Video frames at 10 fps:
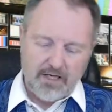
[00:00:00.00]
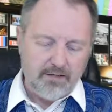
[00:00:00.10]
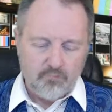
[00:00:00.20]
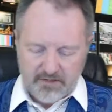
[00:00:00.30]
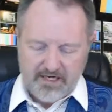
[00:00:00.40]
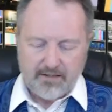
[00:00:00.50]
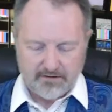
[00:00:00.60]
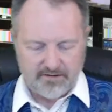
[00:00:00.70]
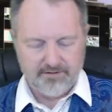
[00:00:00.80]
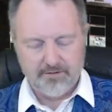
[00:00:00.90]
In
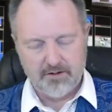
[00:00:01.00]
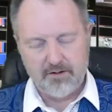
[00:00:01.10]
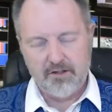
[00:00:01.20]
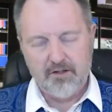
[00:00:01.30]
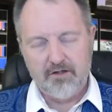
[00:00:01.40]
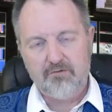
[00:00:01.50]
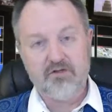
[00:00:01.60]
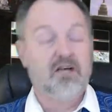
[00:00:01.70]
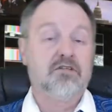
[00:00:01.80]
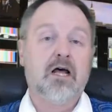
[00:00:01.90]
reality,
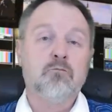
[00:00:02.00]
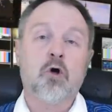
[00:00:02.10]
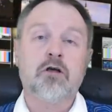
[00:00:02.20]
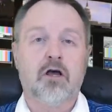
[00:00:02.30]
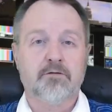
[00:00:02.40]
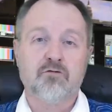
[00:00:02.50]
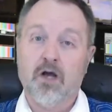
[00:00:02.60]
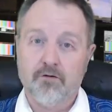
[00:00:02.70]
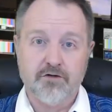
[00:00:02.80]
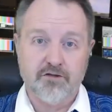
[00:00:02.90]
we have a lot more common
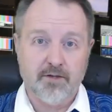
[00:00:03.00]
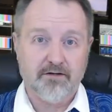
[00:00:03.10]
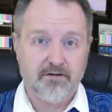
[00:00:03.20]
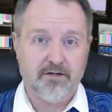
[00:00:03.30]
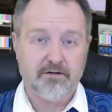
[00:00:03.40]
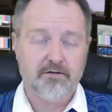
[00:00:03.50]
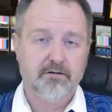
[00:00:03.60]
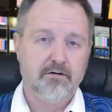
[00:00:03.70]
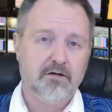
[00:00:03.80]
ground than you might think.